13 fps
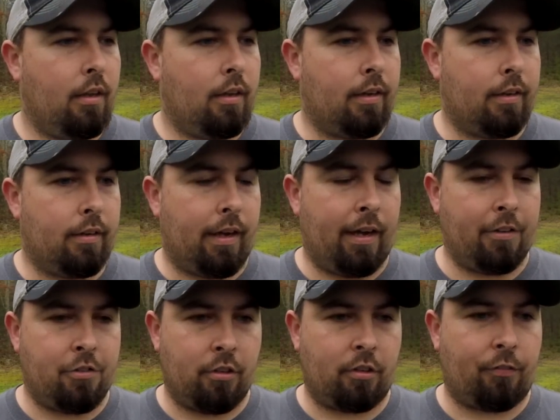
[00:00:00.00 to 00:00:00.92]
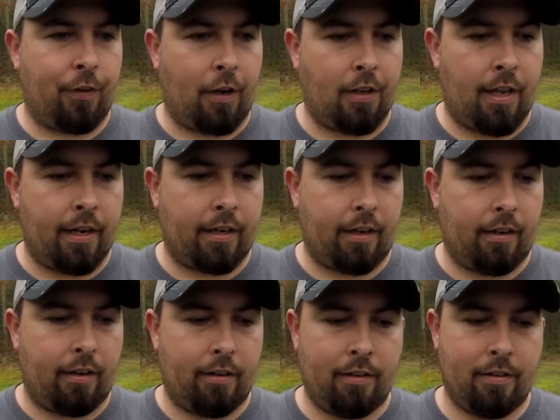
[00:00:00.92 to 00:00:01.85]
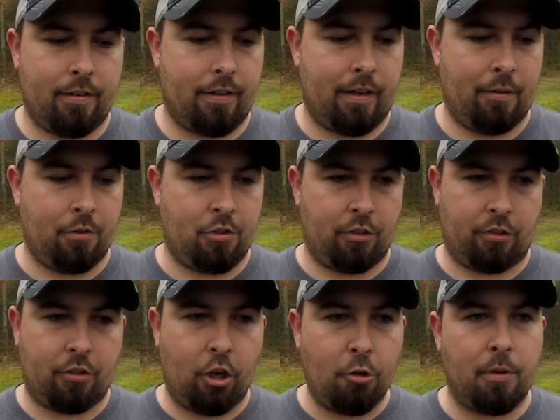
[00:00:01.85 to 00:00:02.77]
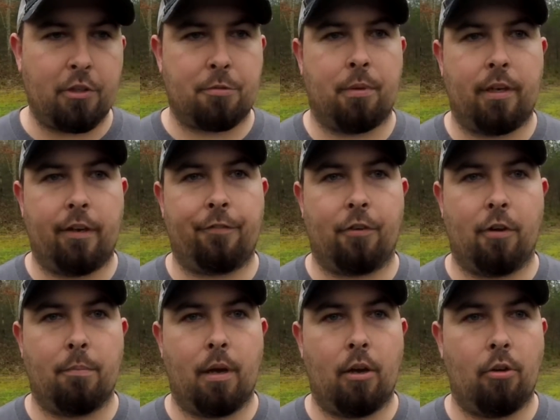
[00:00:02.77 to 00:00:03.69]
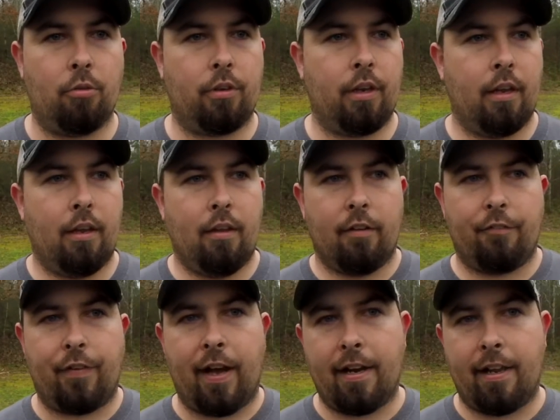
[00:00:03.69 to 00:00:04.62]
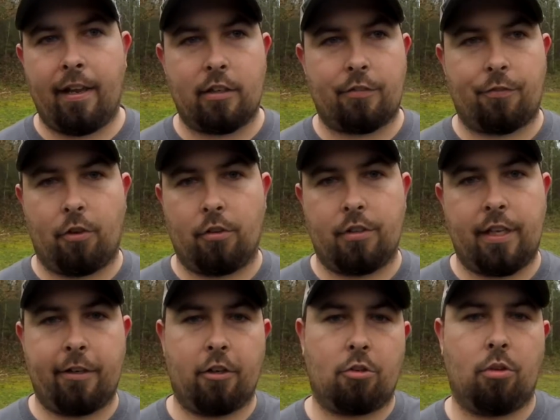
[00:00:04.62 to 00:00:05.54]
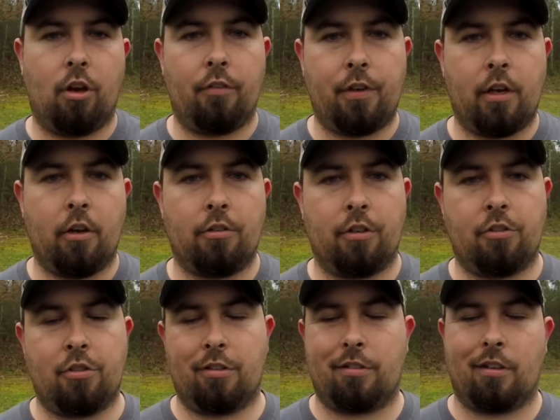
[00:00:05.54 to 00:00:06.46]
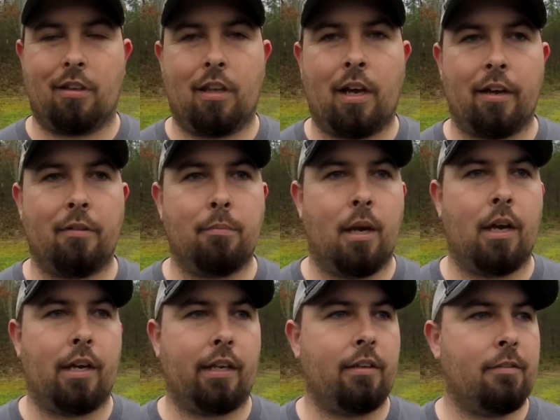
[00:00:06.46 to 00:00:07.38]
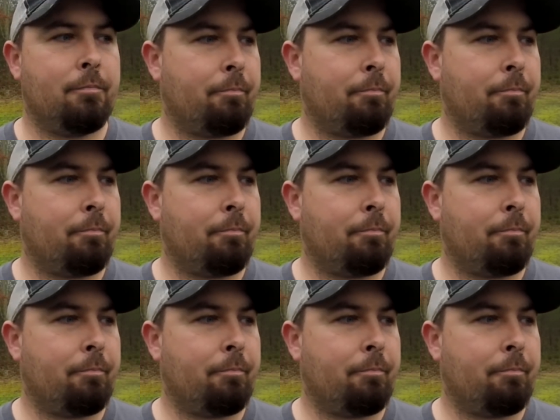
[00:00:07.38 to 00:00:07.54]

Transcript: I just felt like it was just too much money for a boat. Finance for 10 or 12 years, it's just a lot of money.